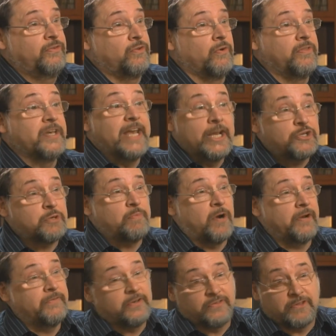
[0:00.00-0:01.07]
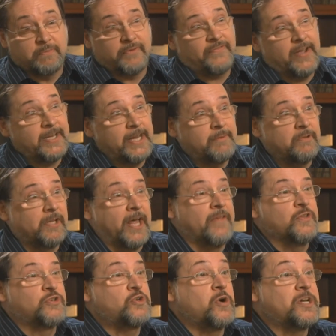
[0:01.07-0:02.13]
So the nature part of it is the buffet table,
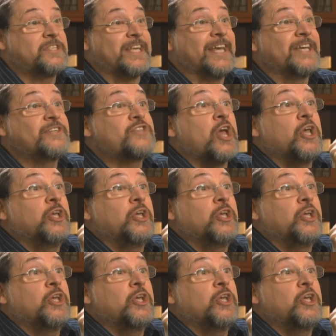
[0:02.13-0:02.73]
and the choice is